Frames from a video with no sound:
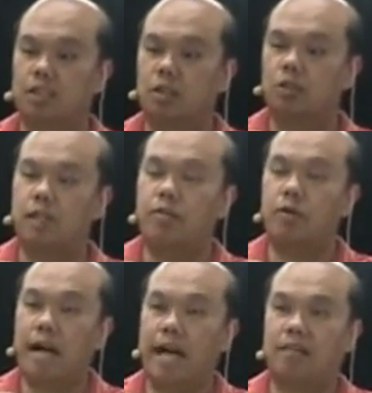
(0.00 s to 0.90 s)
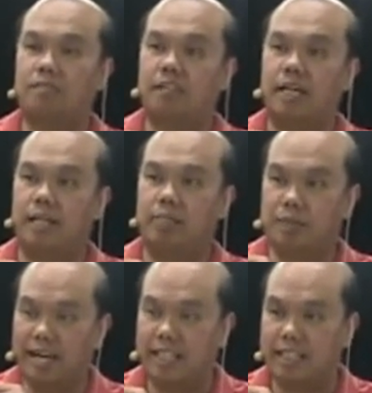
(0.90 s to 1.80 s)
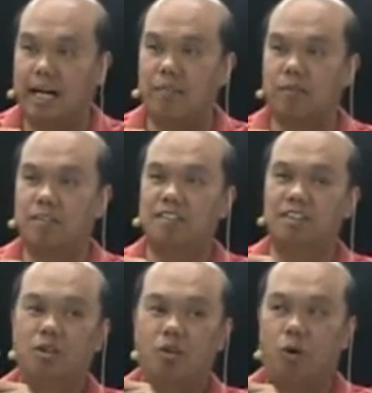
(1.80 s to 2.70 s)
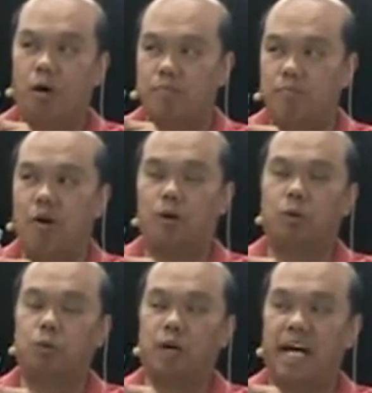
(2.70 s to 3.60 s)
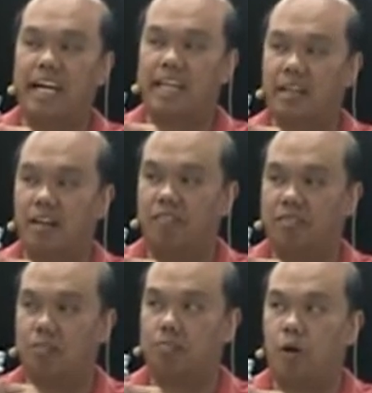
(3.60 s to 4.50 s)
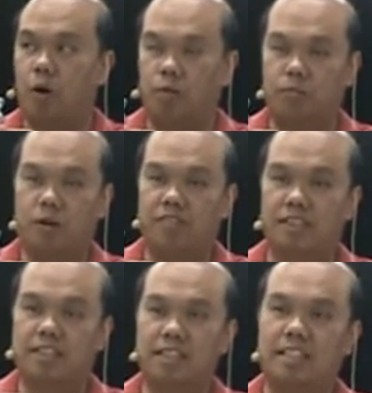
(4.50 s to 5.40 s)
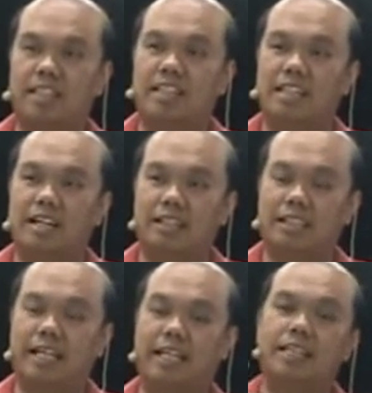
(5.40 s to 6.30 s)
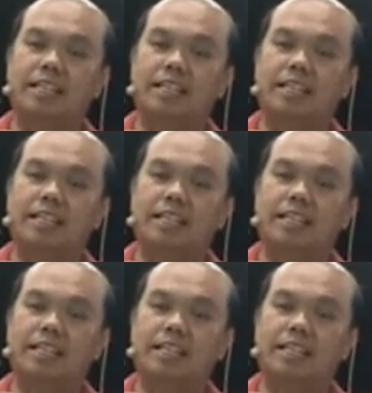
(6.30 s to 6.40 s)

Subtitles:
So they will have a paint cup or a bottle hanging off the bottom of it. Okay,